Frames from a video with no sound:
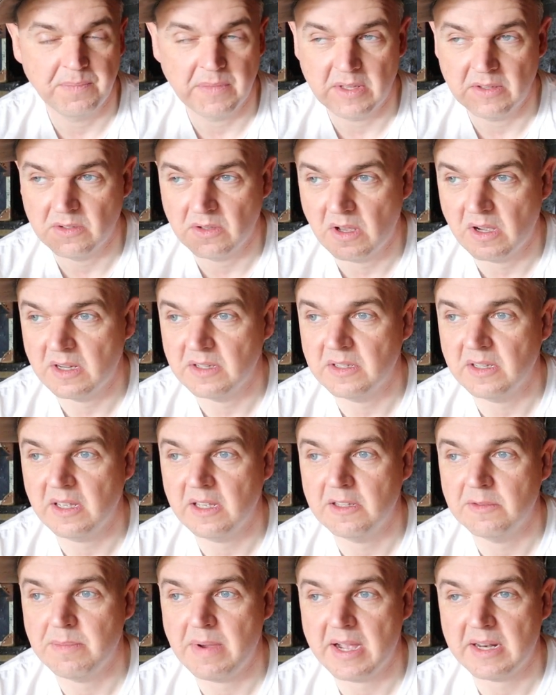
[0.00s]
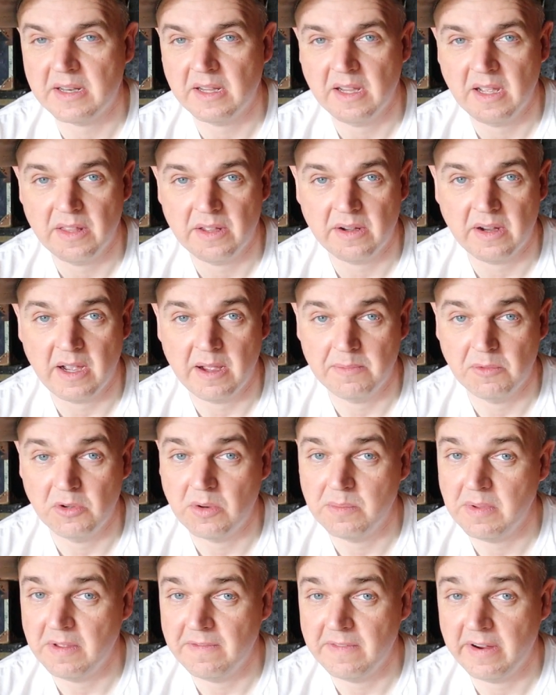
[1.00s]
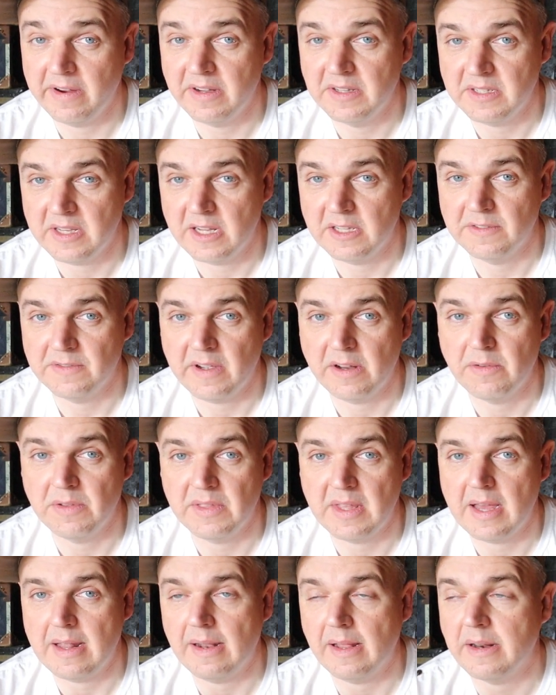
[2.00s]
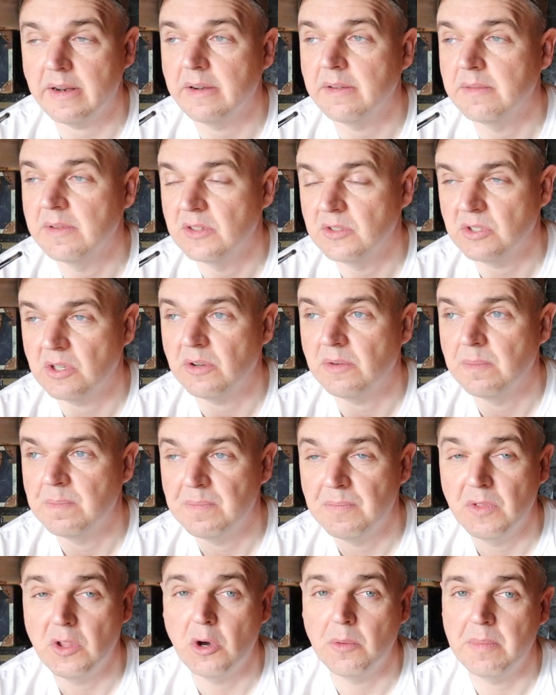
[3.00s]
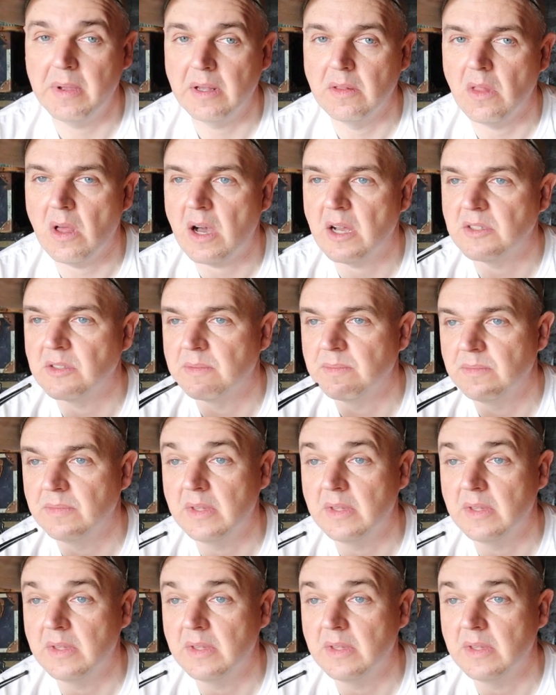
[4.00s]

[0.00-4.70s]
As long as it gets back together, I'm going to be very satisfied with that lantern. So, no big loss.